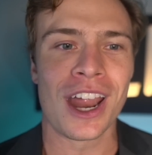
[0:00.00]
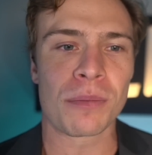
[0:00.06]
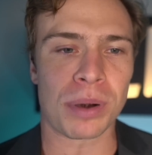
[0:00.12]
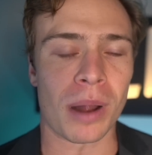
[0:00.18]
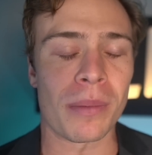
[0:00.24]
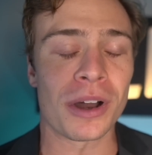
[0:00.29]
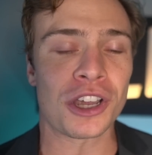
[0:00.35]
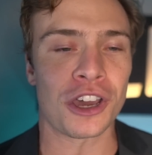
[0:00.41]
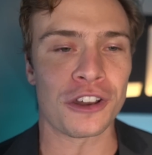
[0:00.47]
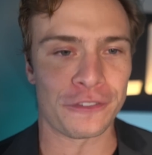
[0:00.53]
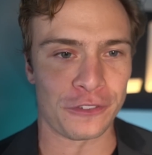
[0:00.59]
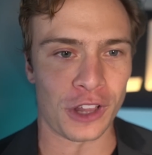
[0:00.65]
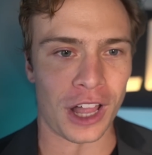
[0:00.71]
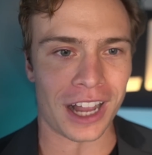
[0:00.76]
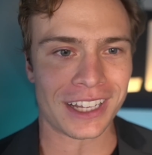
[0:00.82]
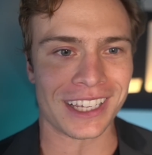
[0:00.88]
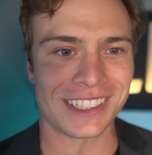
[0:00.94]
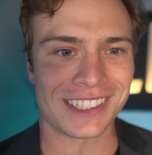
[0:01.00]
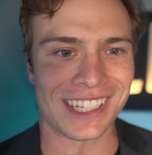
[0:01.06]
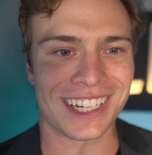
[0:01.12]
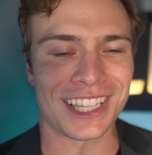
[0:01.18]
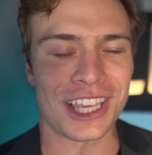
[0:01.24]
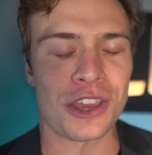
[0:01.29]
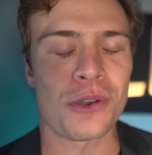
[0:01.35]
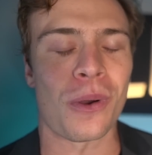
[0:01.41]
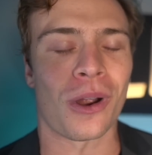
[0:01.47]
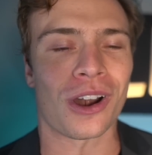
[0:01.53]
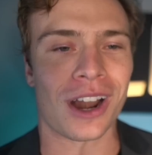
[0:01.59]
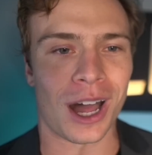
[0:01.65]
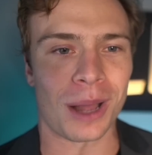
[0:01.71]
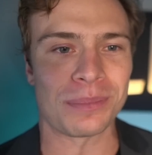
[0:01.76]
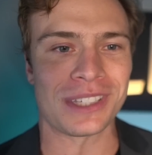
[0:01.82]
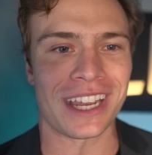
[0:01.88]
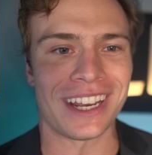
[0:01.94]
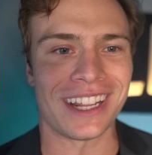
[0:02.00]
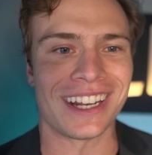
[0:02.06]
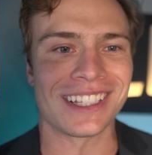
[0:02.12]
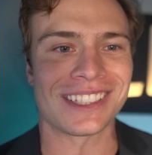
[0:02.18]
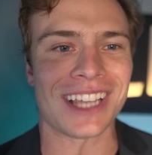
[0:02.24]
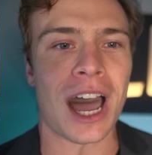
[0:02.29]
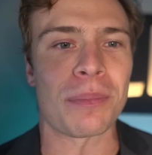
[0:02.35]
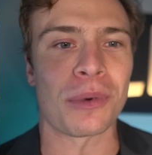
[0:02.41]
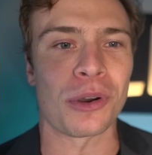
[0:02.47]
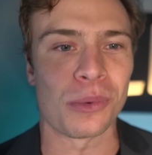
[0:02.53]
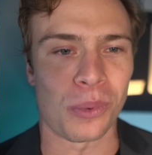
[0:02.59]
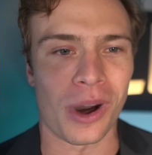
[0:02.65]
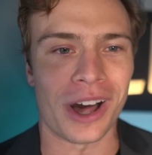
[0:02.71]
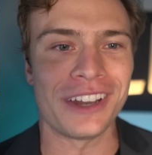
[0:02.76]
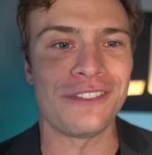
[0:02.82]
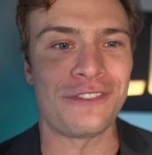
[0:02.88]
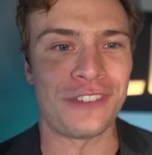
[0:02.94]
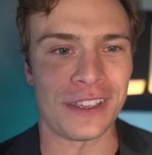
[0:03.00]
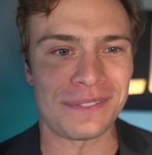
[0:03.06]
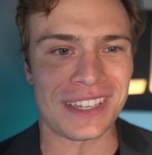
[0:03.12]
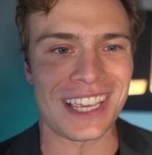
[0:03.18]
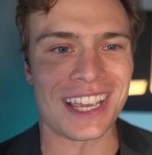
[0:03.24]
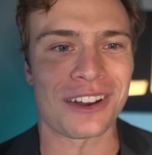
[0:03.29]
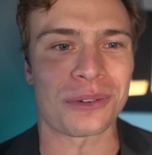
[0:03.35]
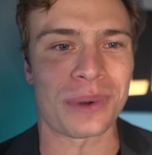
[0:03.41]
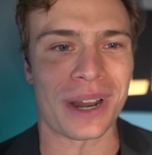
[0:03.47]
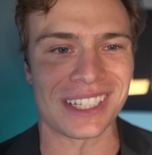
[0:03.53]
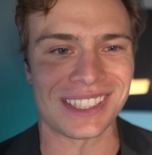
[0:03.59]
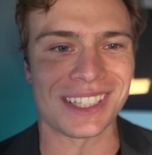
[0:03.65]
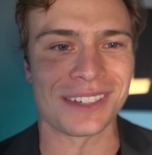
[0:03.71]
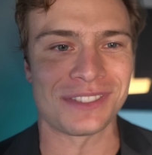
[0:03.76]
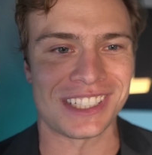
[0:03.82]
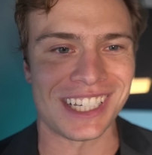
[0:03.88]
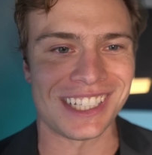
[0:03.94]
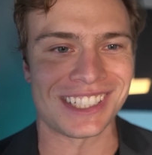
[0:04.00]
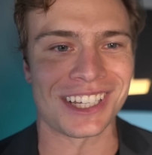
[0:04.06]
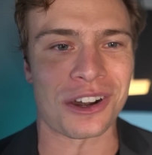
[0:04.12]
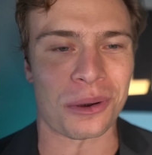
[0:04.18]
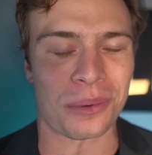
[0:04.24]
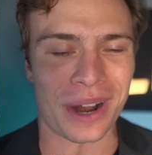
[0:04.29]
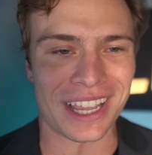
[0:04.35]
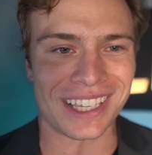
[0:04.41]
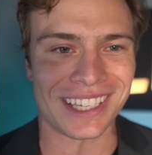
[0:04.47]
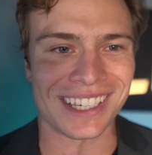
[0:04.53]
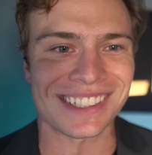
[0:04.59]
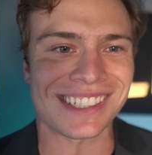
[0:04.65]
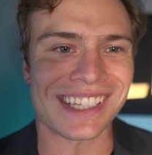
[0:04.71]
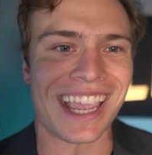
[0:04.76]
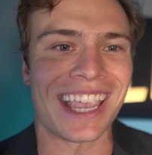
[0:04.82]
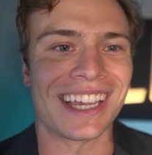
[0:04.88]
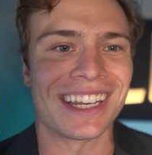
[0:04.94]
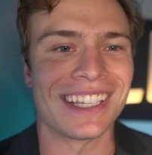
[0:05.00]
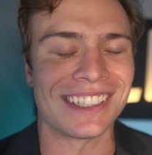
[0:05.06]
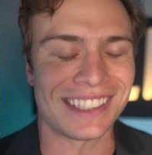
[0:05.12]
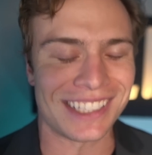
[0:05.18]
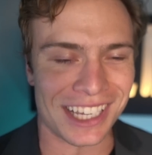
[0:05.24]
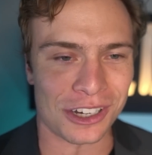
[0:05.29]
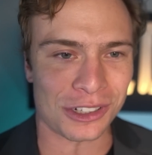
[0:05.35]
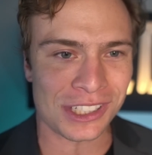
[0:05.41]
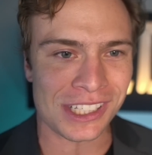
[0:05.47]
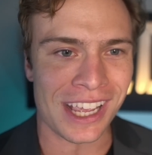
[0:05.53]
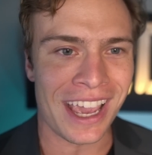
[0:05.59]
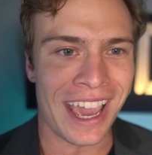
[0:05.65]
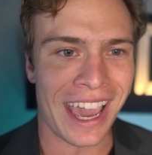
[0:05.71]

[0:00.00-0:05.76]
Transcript: Promo code FLOCK is going to give you our updated top one fifty rest of season rankings and tiers.